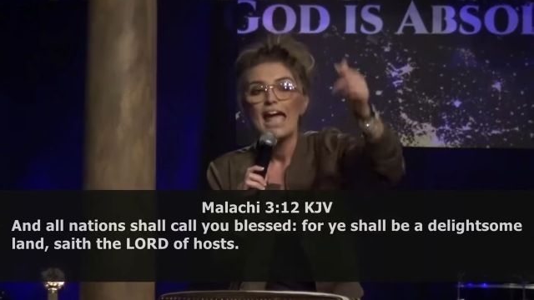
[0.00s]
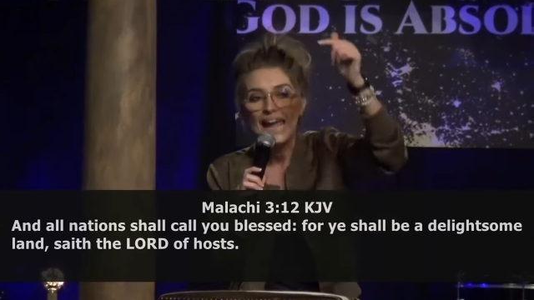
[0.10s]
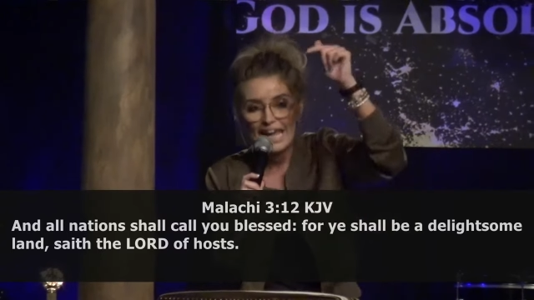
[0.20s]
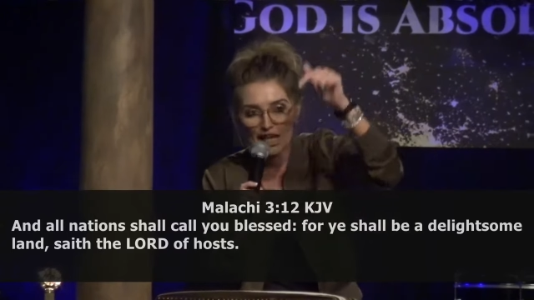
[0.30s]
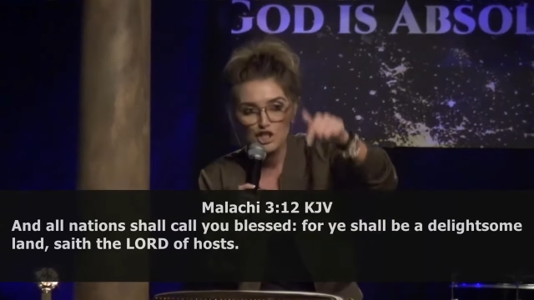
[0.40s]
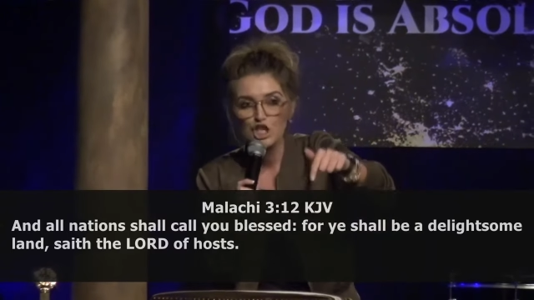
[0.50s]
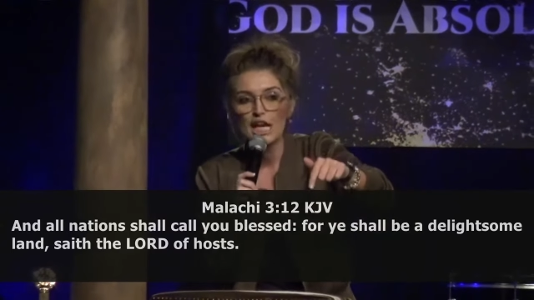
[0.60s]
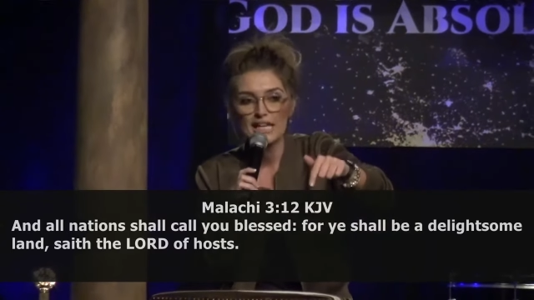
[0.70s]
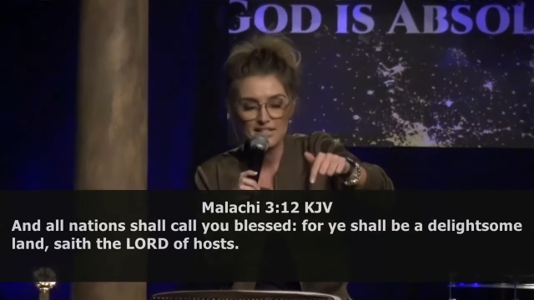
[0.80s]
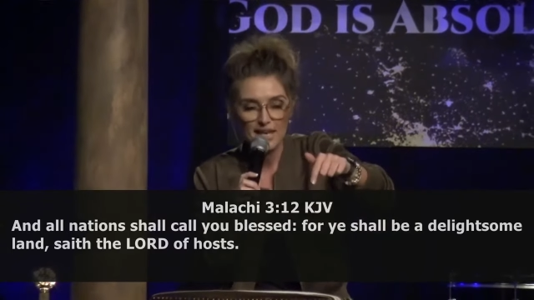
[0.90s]
In
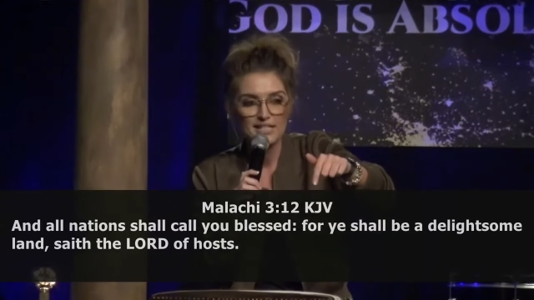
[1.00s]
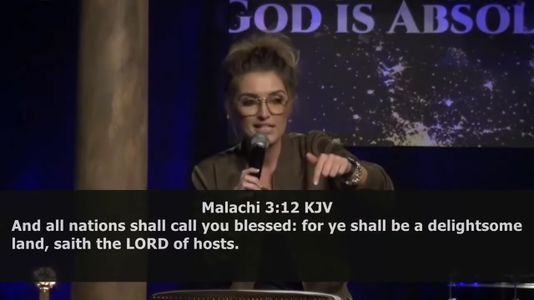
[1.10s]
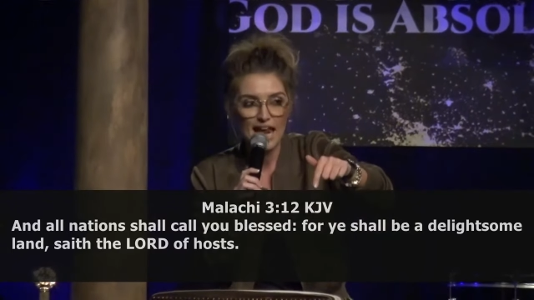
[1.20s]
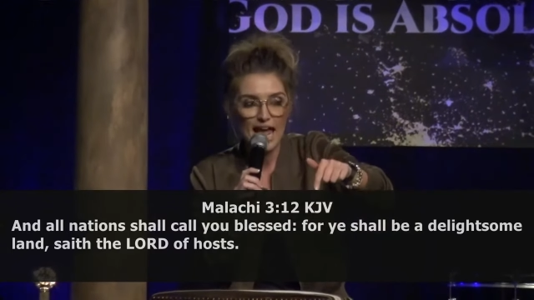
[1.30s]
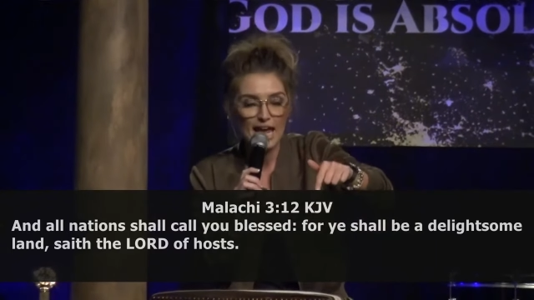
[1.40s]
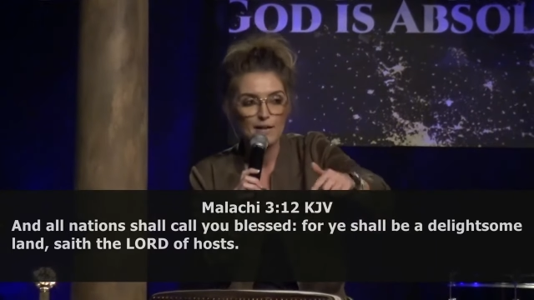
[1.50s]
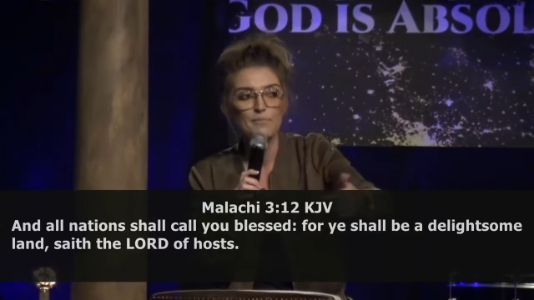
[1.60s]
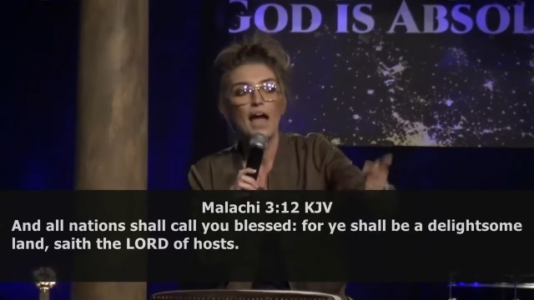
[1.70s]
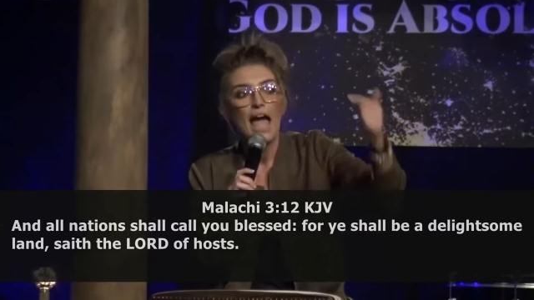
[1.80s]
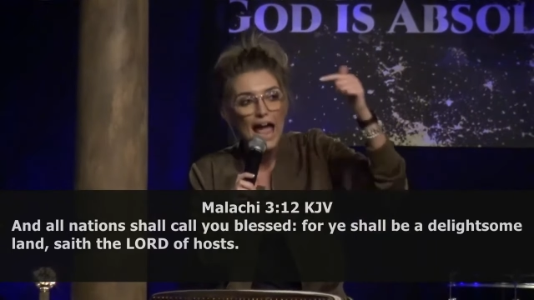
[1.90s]
Jesus'
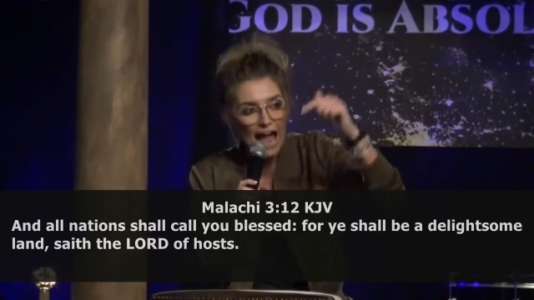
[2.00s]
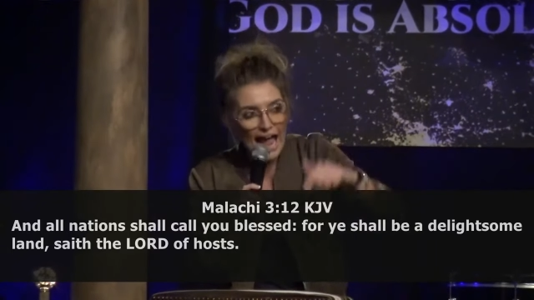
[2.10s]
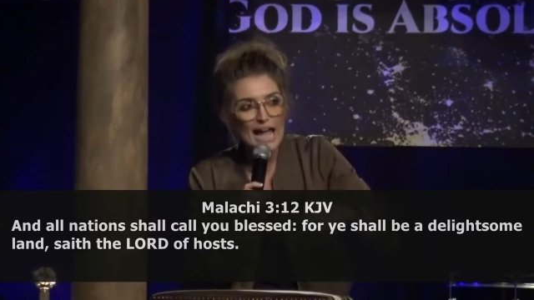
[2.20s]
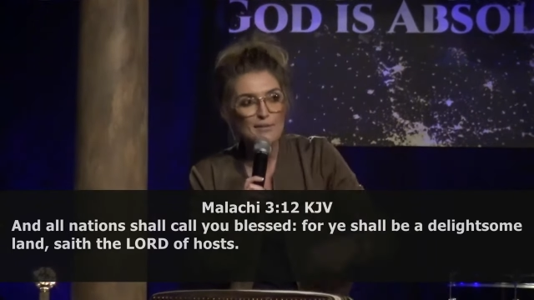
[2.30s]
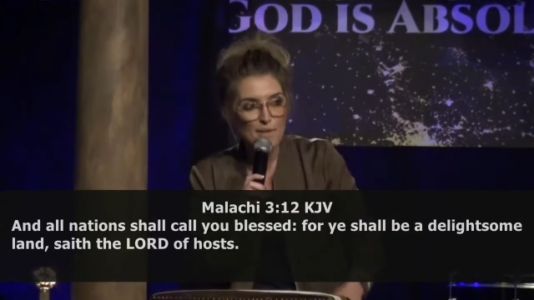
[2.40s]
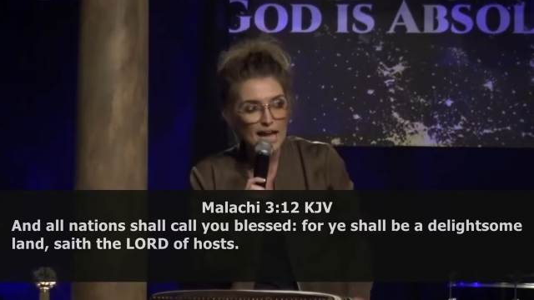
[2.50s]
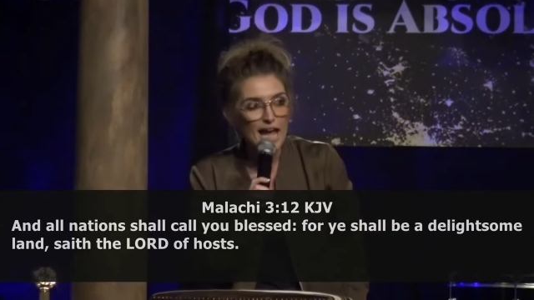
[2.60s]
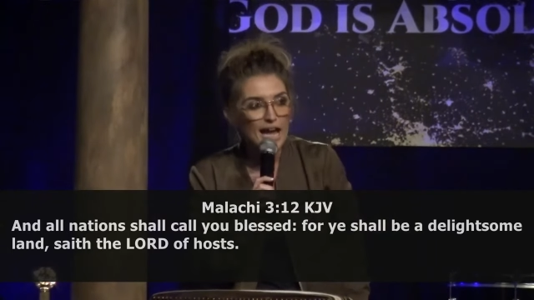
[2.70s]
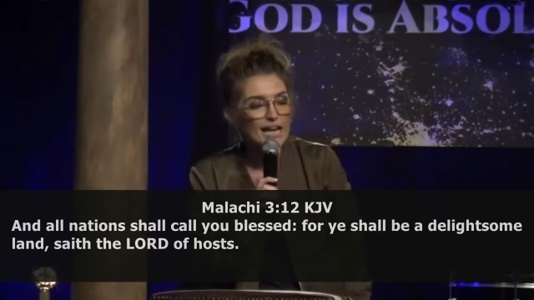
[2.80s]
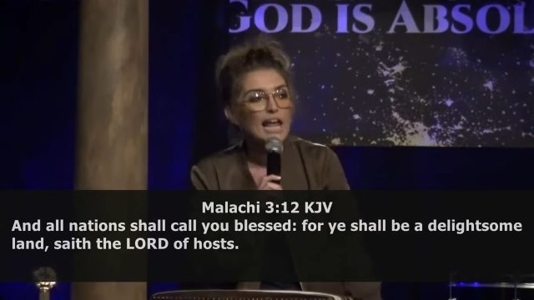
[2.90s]
name,
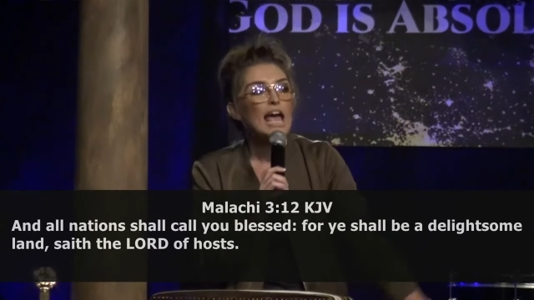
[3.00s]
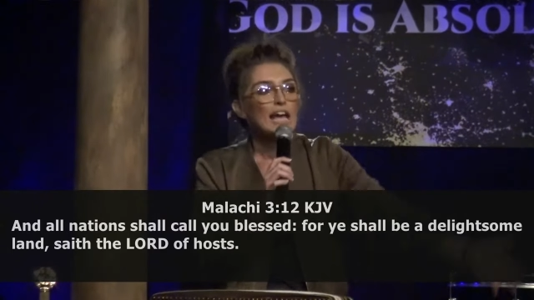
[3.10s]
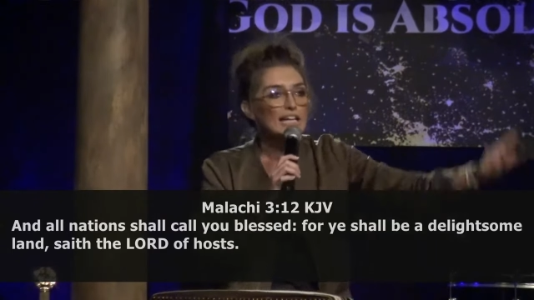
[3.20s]
amen.